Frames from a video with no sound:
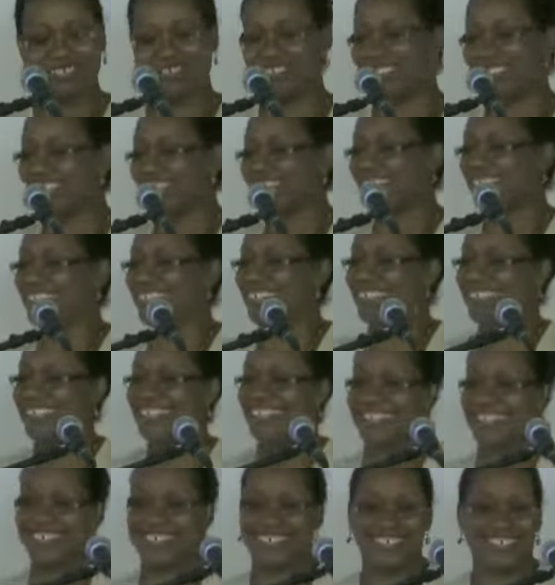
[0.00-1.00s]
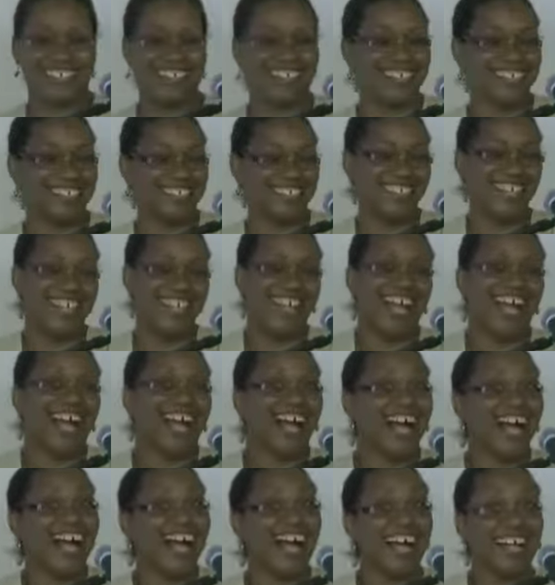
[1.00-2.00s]
because
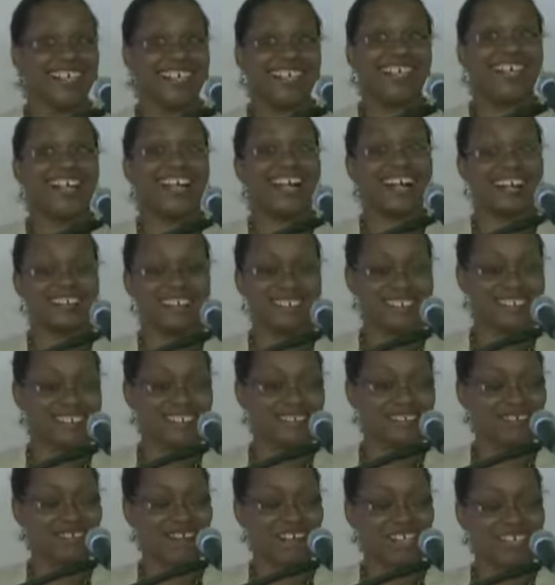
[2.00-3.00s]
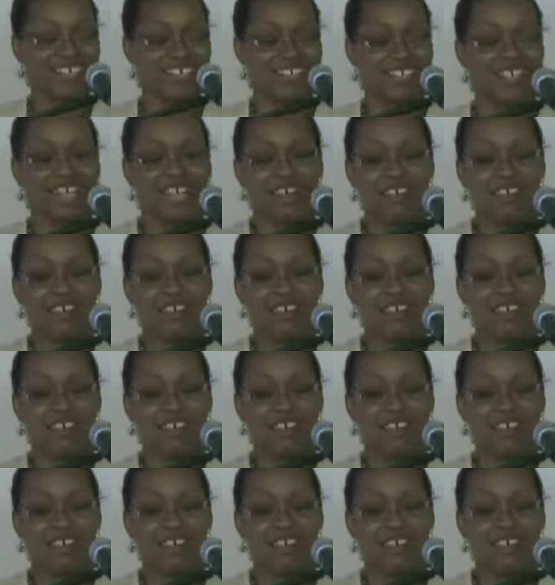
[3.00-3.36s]
as I